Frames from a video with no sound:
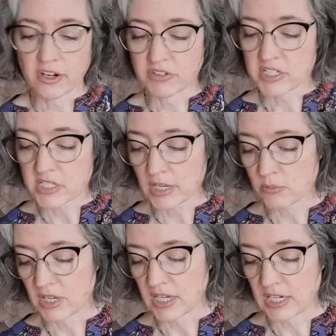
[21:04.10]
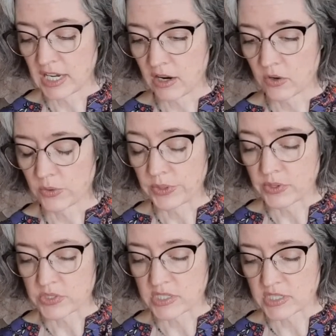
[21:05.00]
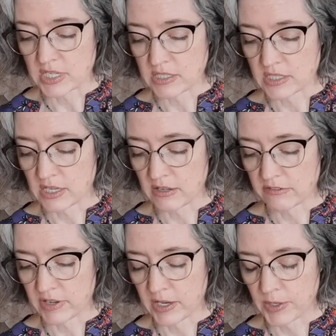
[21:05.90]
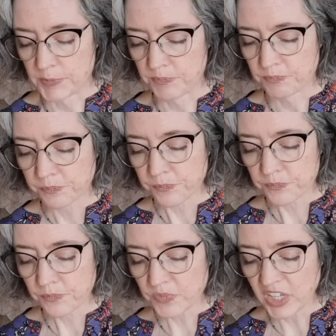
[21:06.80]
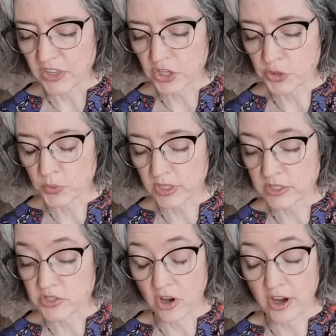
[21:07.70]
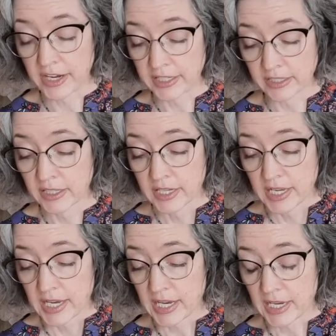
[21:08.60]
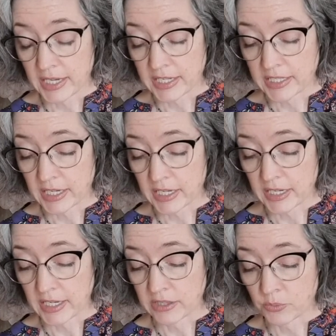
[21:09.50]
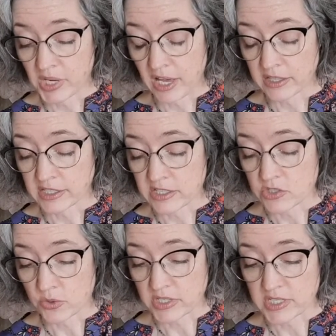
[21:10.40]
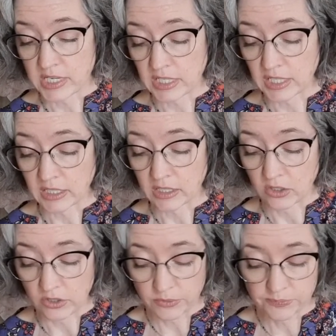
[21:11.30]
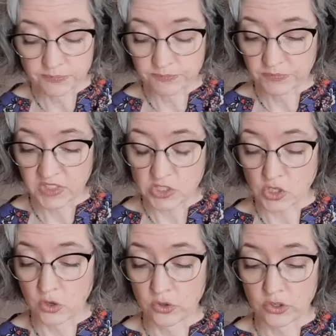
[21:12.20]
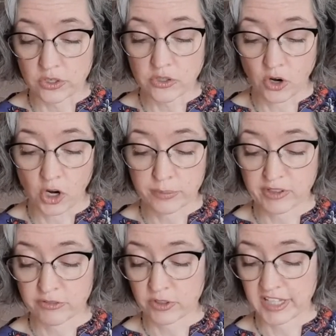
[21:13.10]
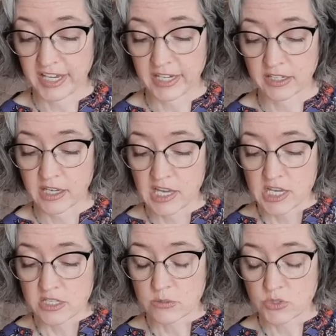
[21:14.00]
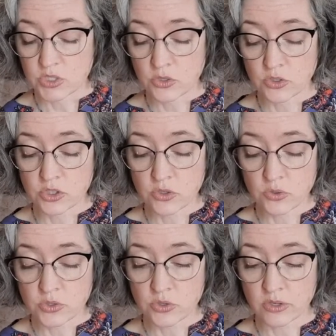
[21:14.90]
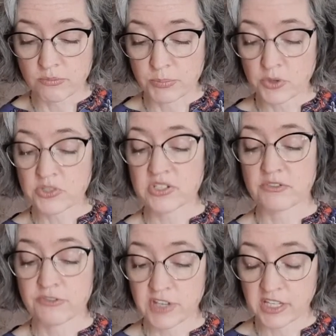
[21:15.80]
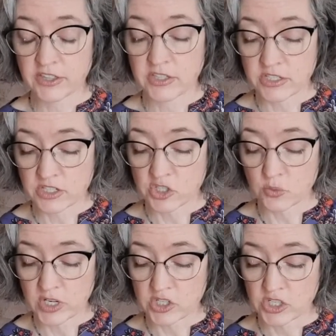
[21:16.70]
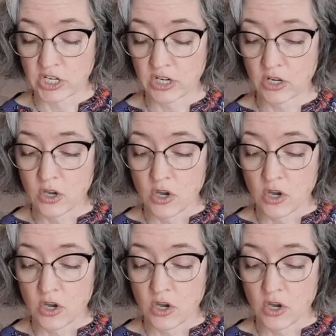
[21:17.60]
of excitement, and now there's a sense of um, the thrill is gone, and uh, and the reality is sort of setting in here. So you're either hoping for like some new sort of burst of faith in the situation,